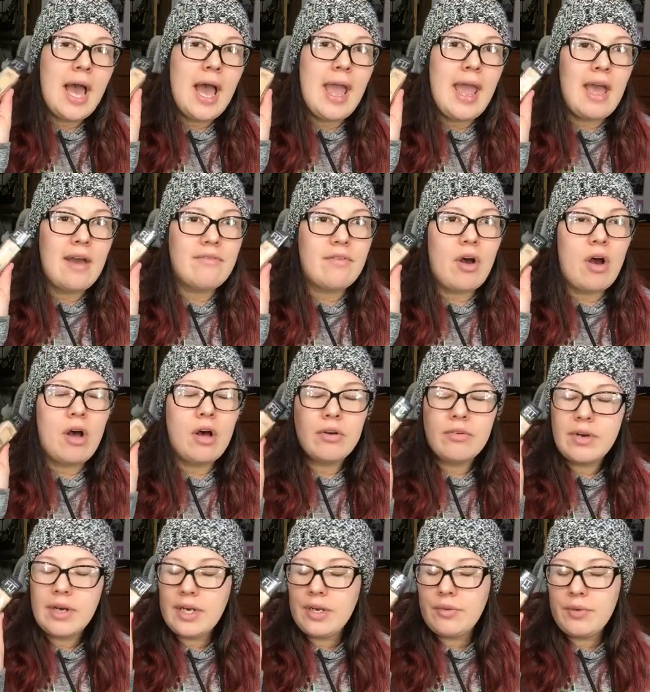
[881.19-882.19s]
I have
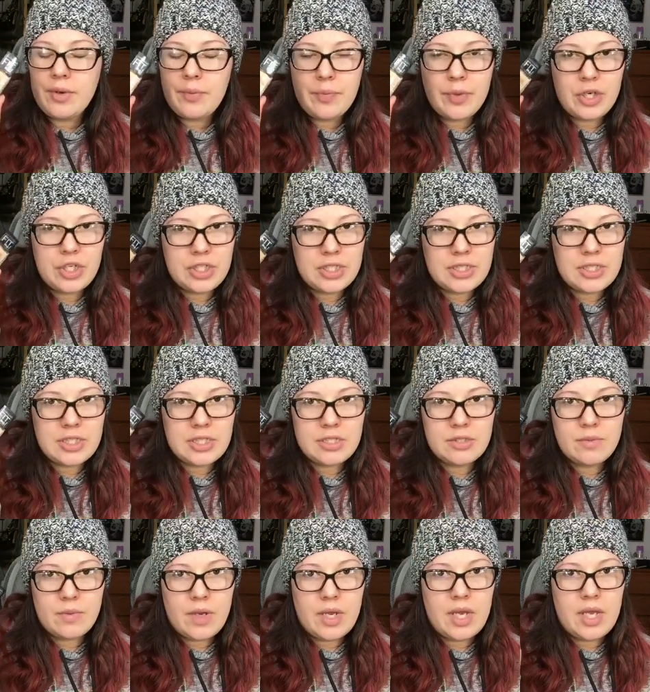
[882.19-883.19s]
already repurchased
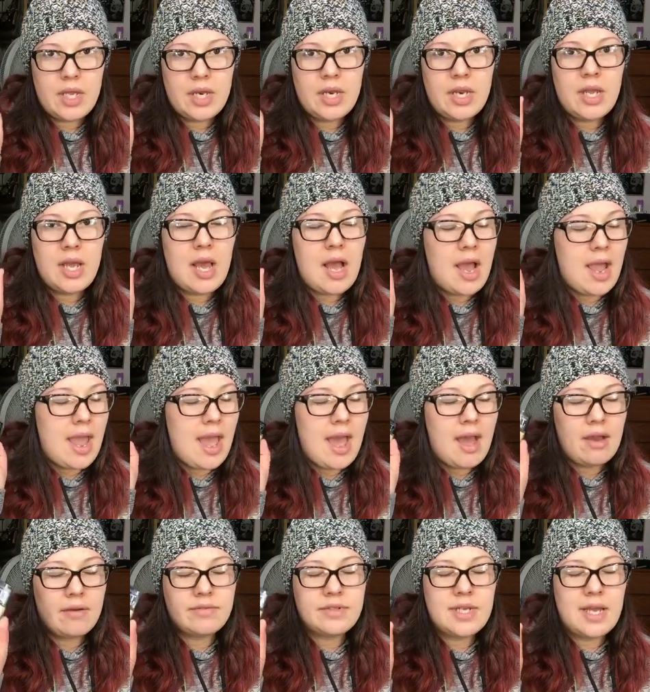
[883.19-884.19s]
this one. I
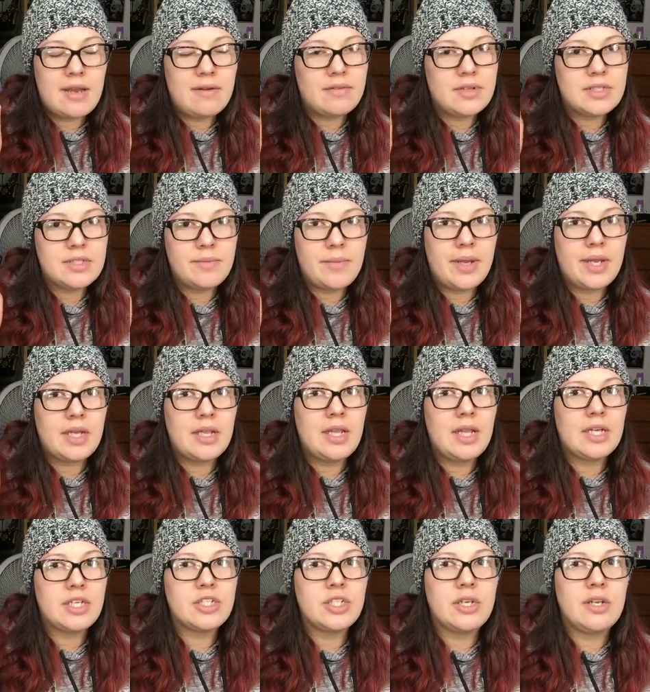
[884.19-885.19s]
have to have this in my
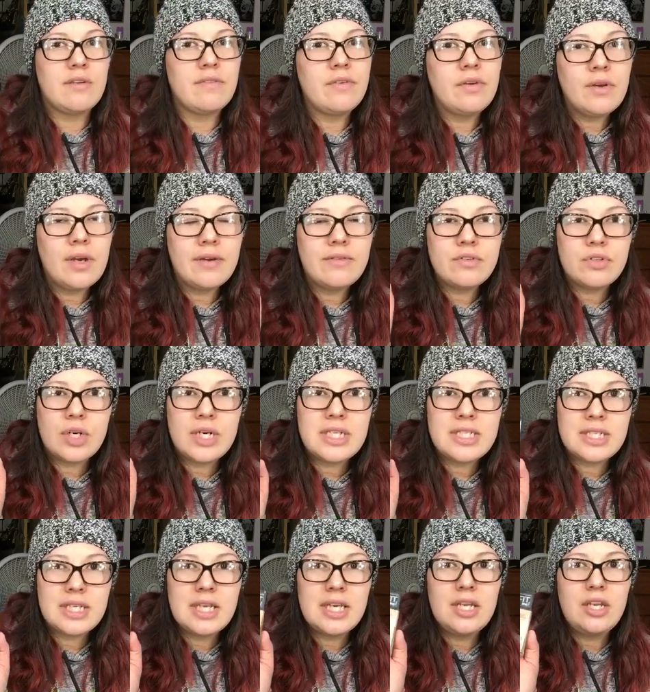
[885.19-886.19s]
collection. If you have dry
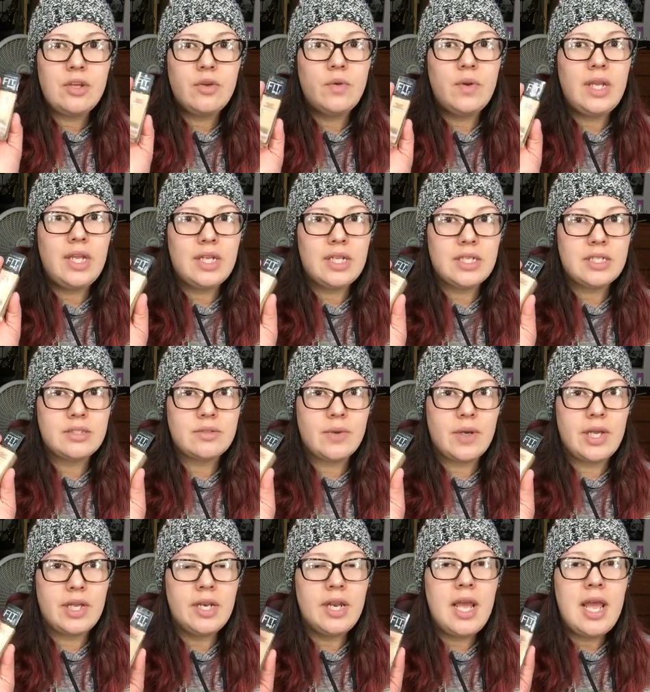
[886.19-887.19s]
skin, you need this
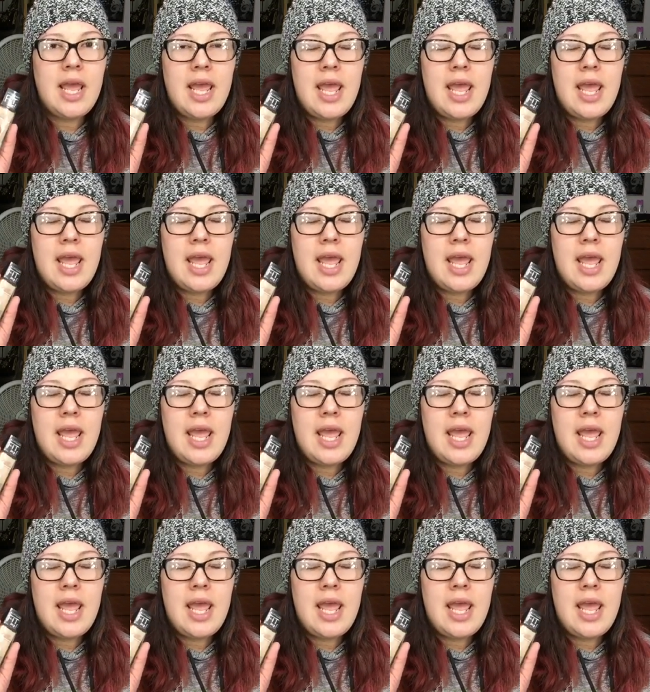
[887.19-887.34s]
one.